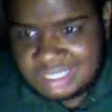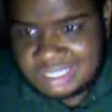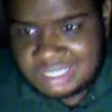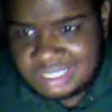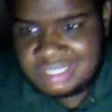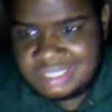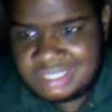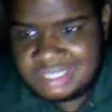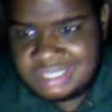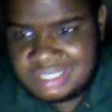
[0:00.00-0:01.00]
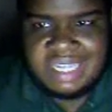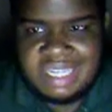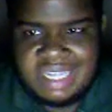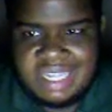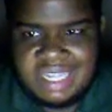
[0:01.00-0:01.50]
Early
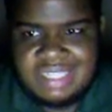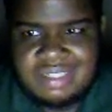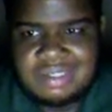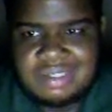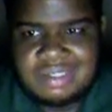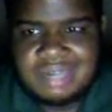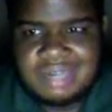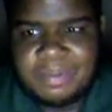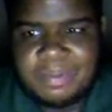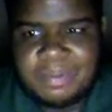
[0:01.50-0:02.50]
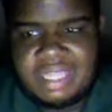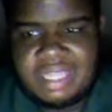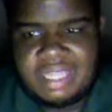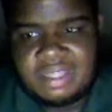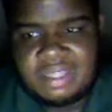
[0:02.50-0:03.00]
2000s. And you know,